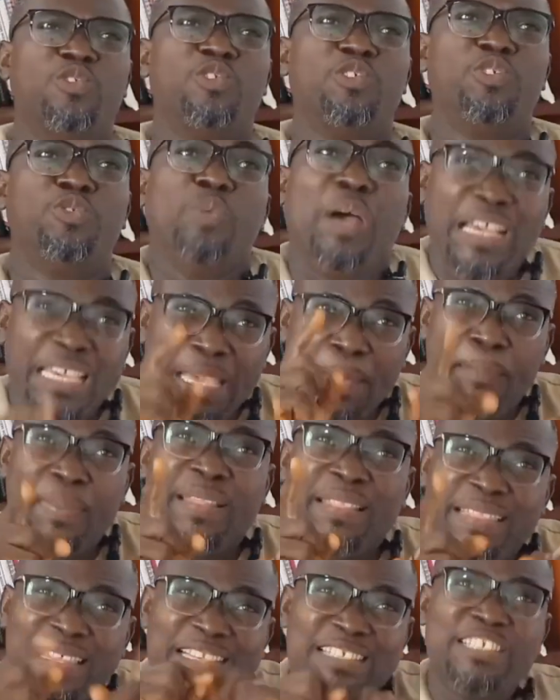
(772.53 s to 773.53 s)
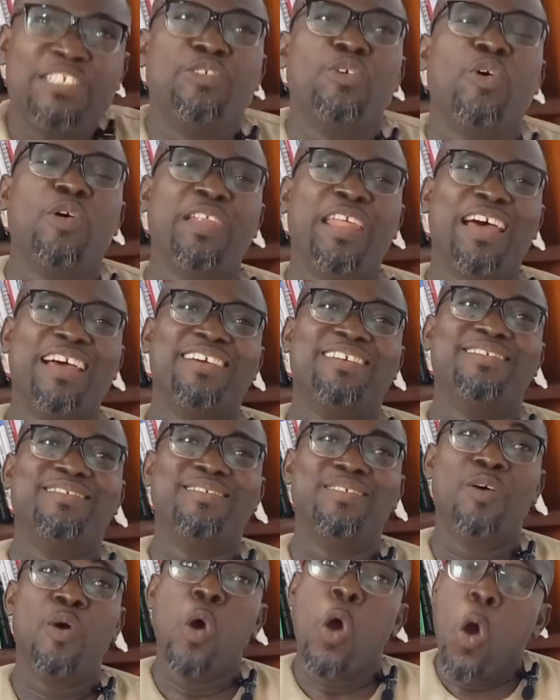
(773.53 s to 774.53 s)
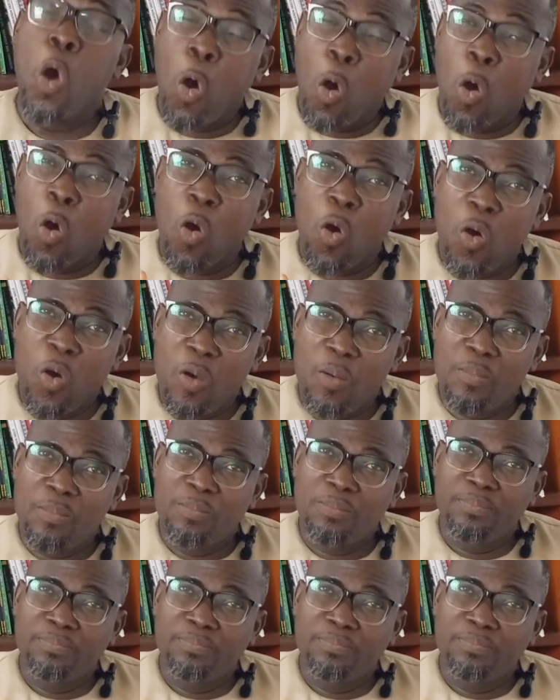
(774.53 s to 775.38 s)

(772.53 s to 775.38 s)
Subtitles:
you are keeping things in order? Or,